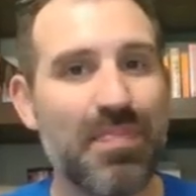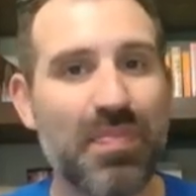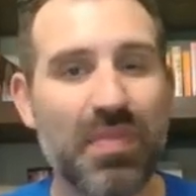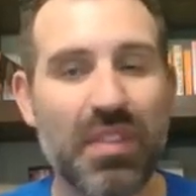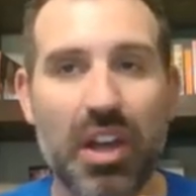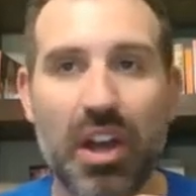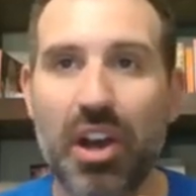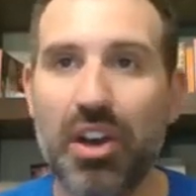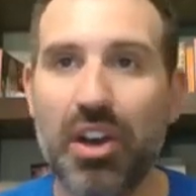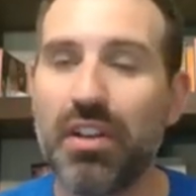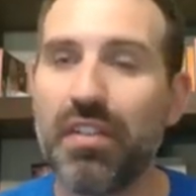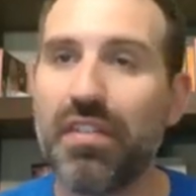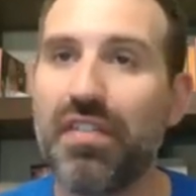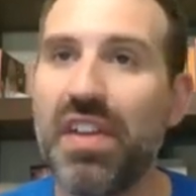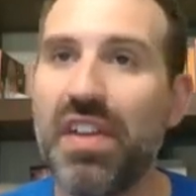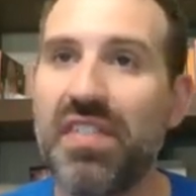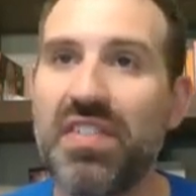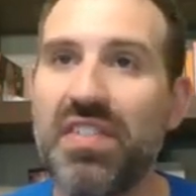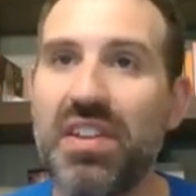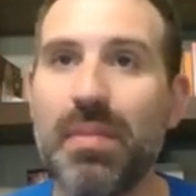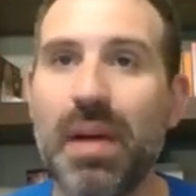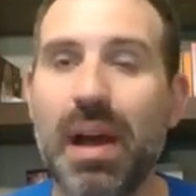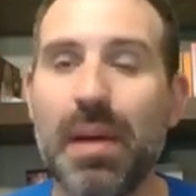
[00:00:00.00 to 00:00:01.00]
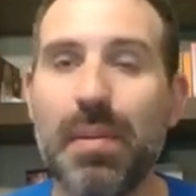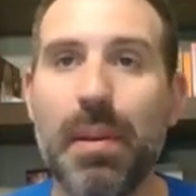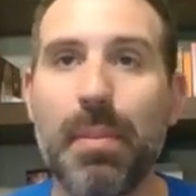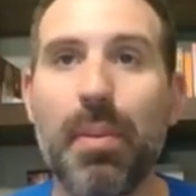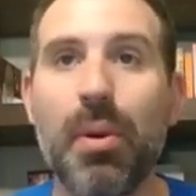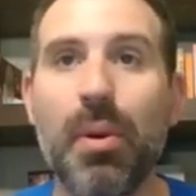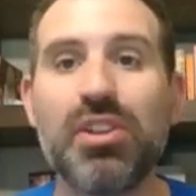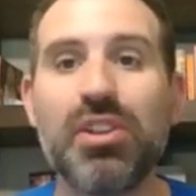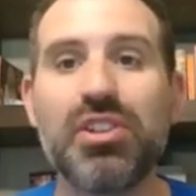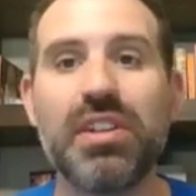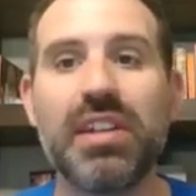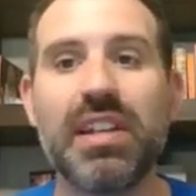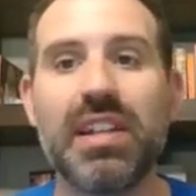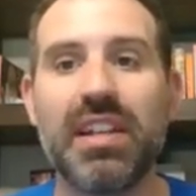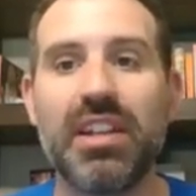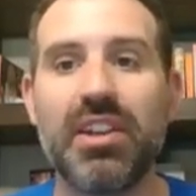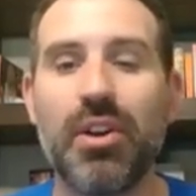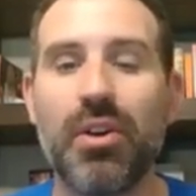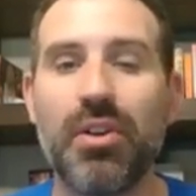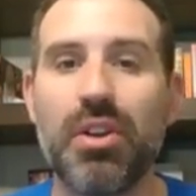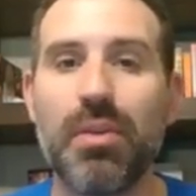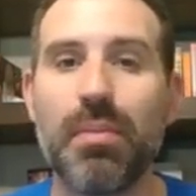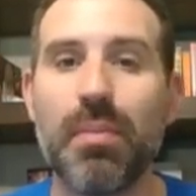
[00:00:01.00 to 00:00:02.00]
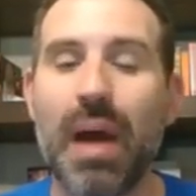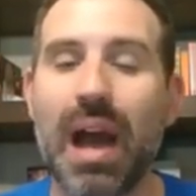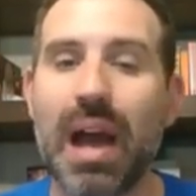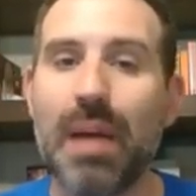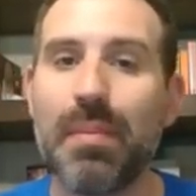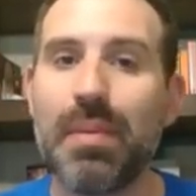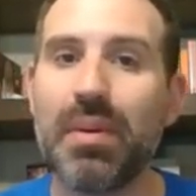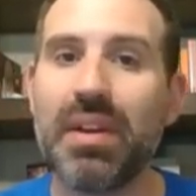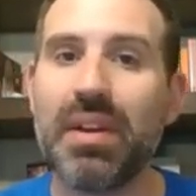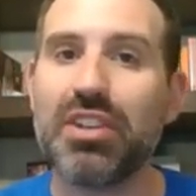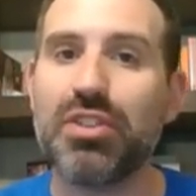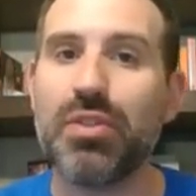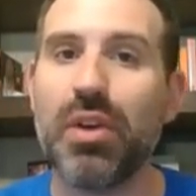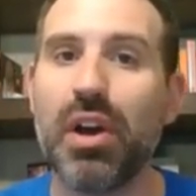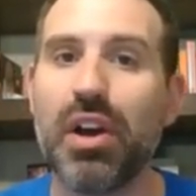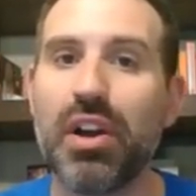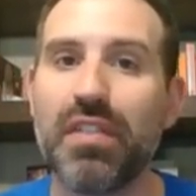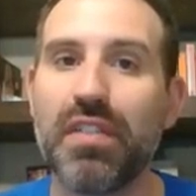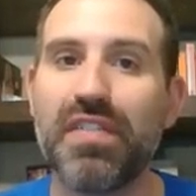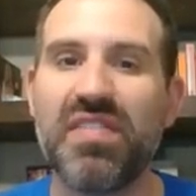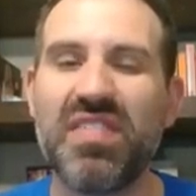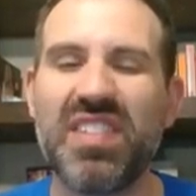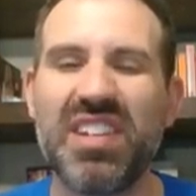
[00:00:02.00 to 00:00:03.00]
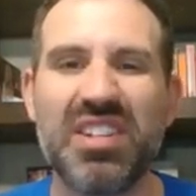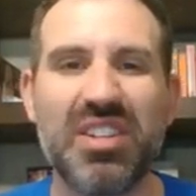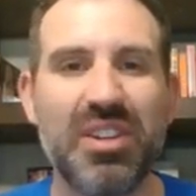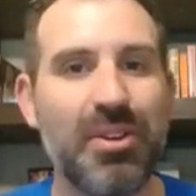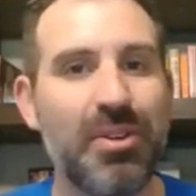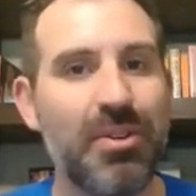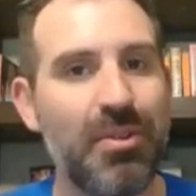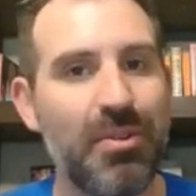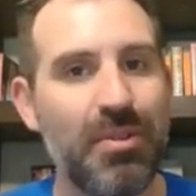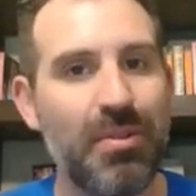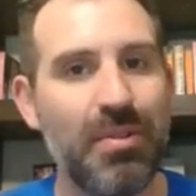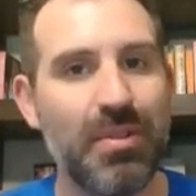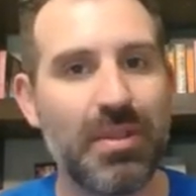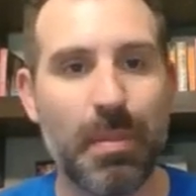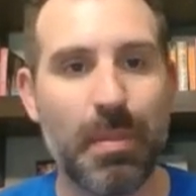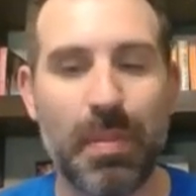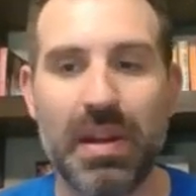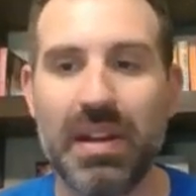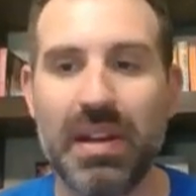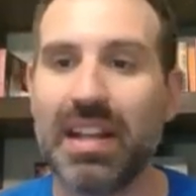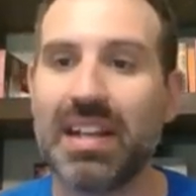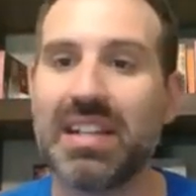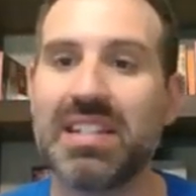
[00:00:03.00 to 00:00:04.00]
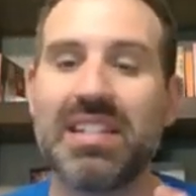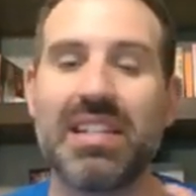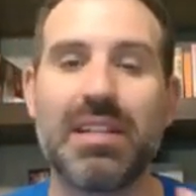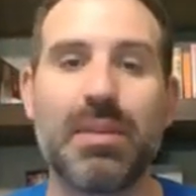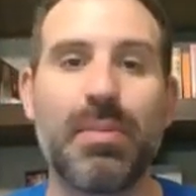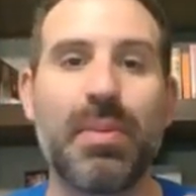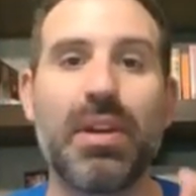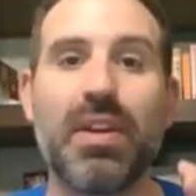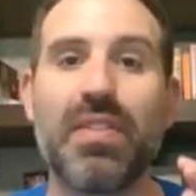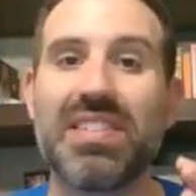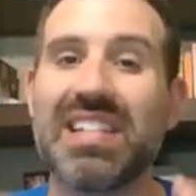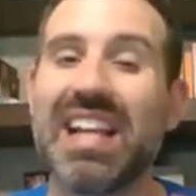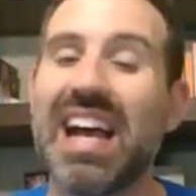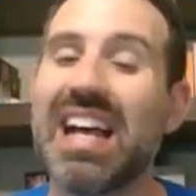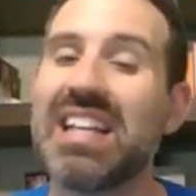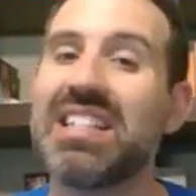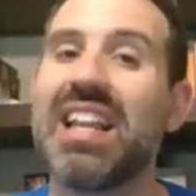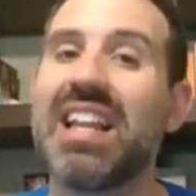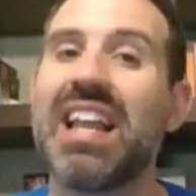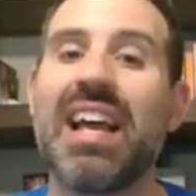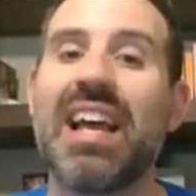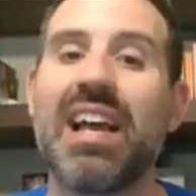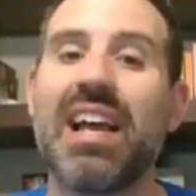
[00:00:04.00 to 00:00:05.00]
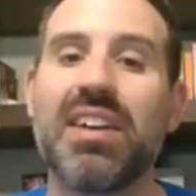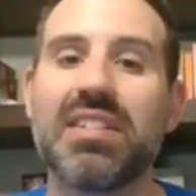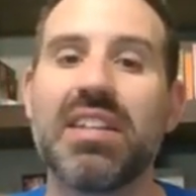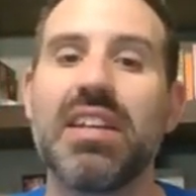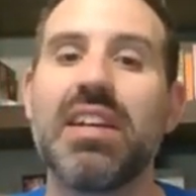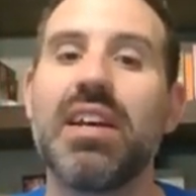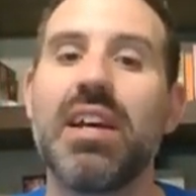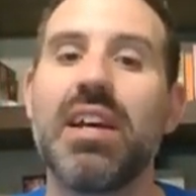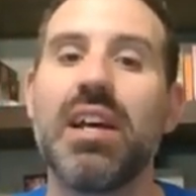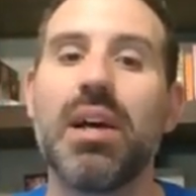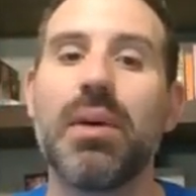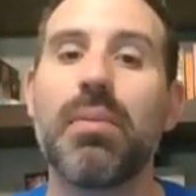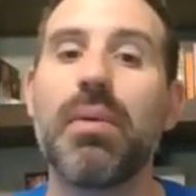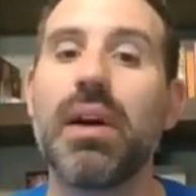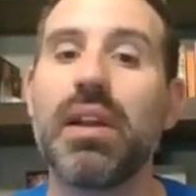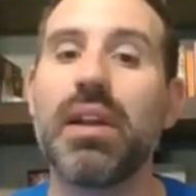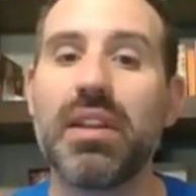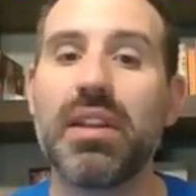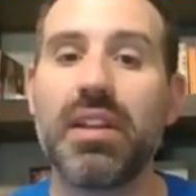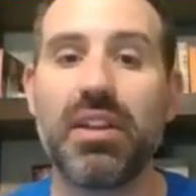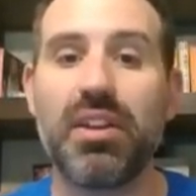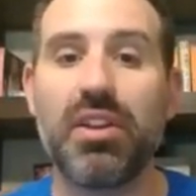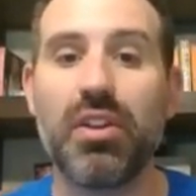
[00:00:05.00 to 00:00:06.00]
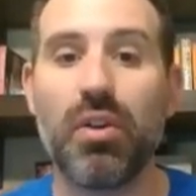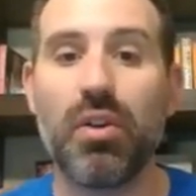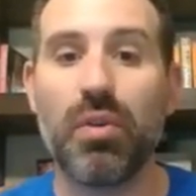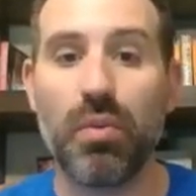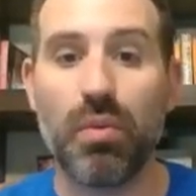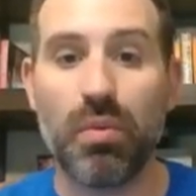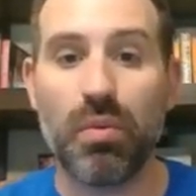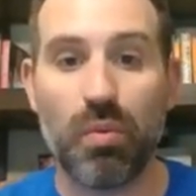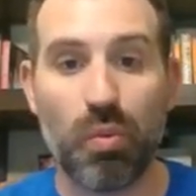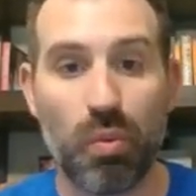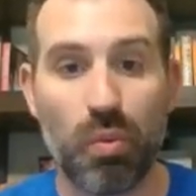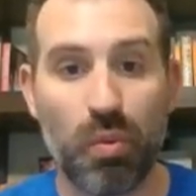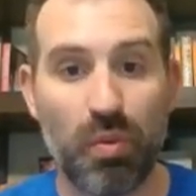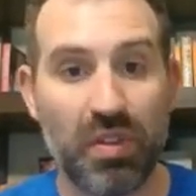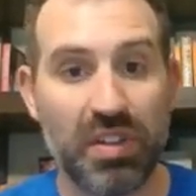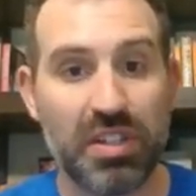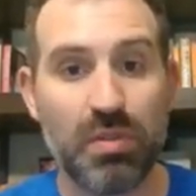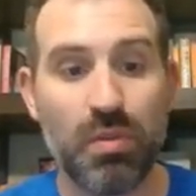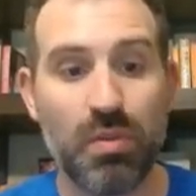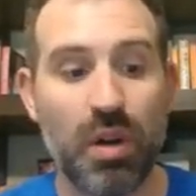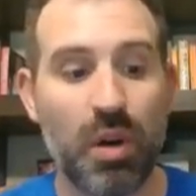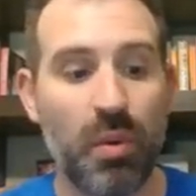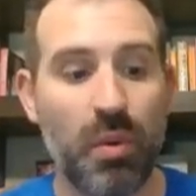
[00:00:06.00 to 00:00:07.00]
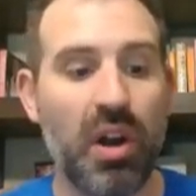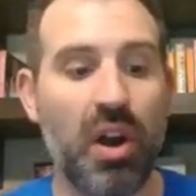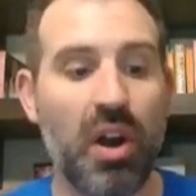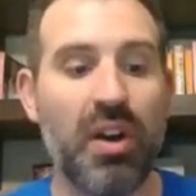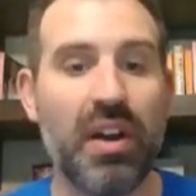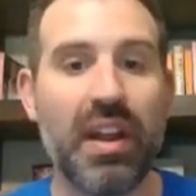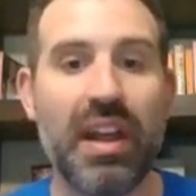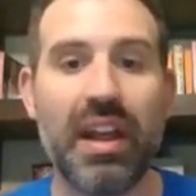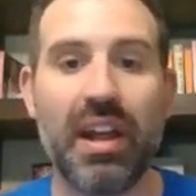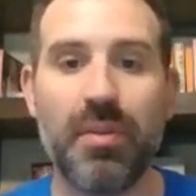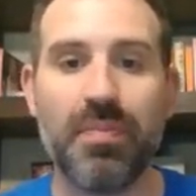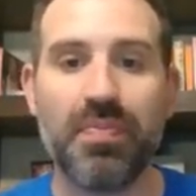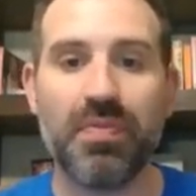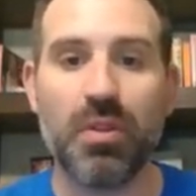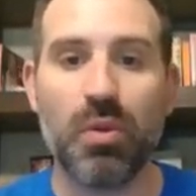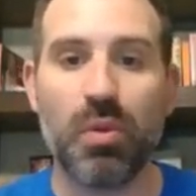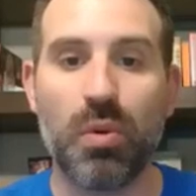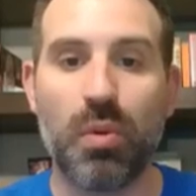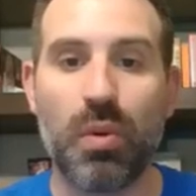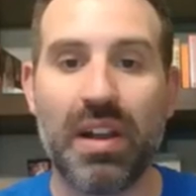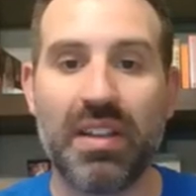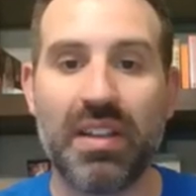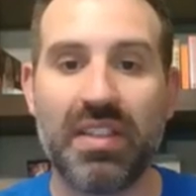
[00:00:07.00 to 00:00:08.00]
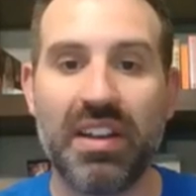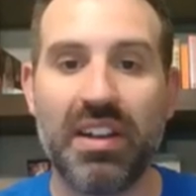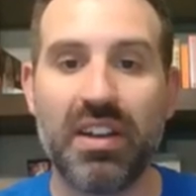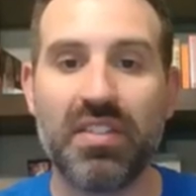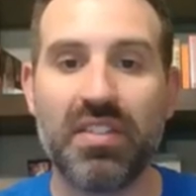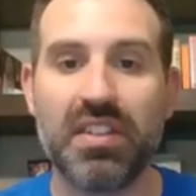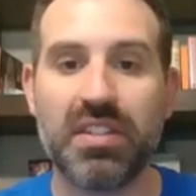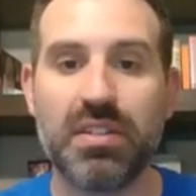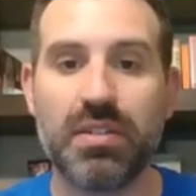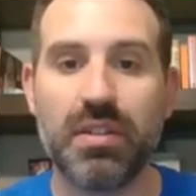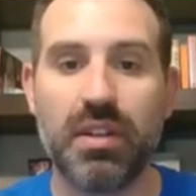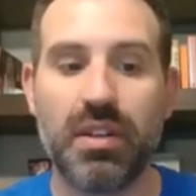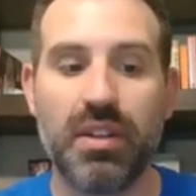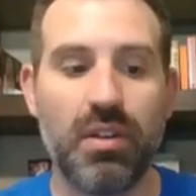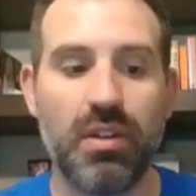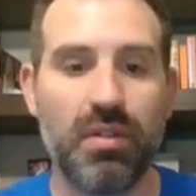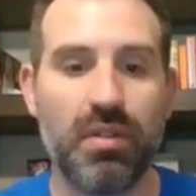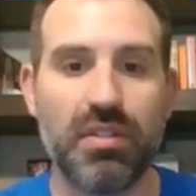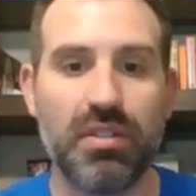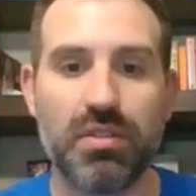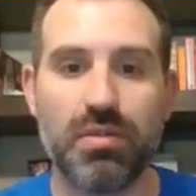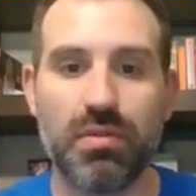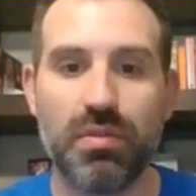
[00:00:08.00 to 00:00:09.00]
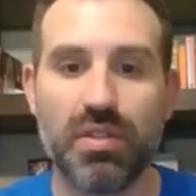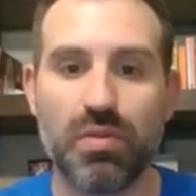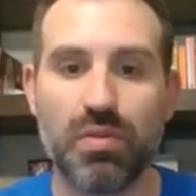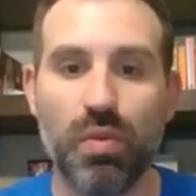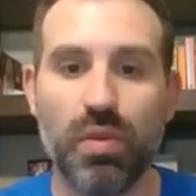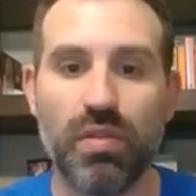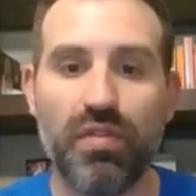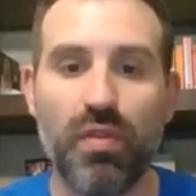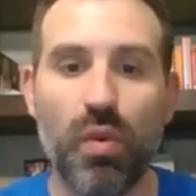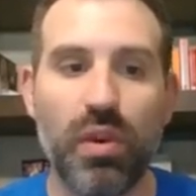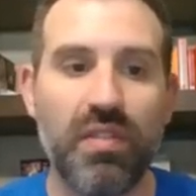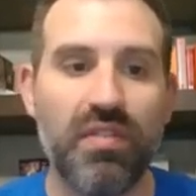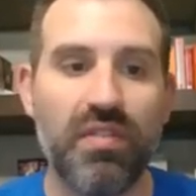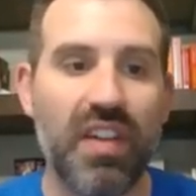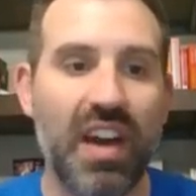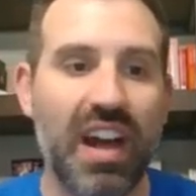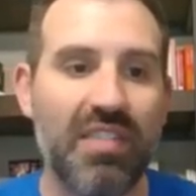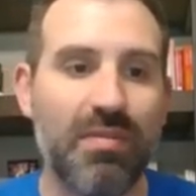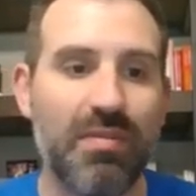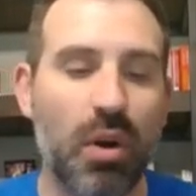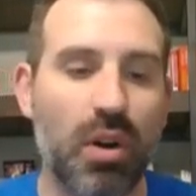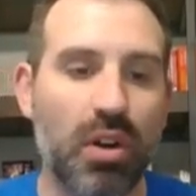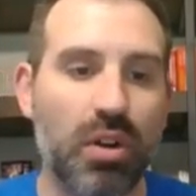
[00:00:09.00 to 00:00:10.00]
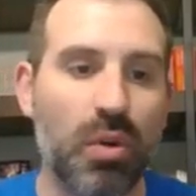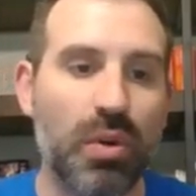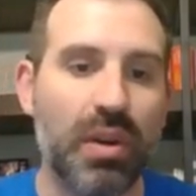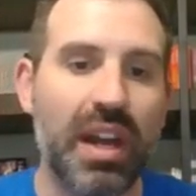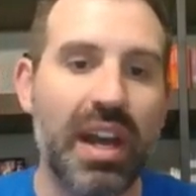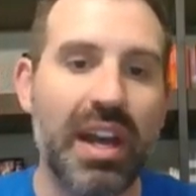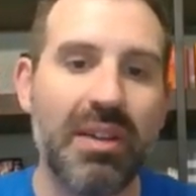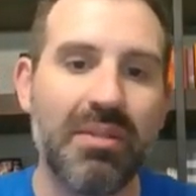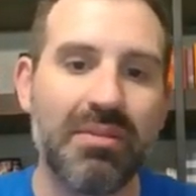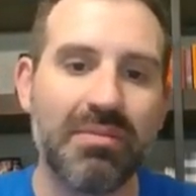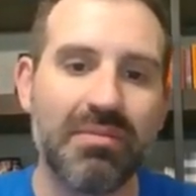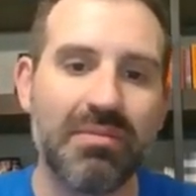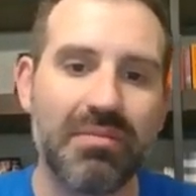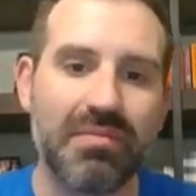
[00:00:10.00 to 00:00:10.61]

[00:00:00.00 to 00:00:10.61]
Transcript: 150 might be pushing it. You might be able to get to 152, like I said, depending on the size of the house. But this is where we are now. We're right here at this 145 mark. Okay.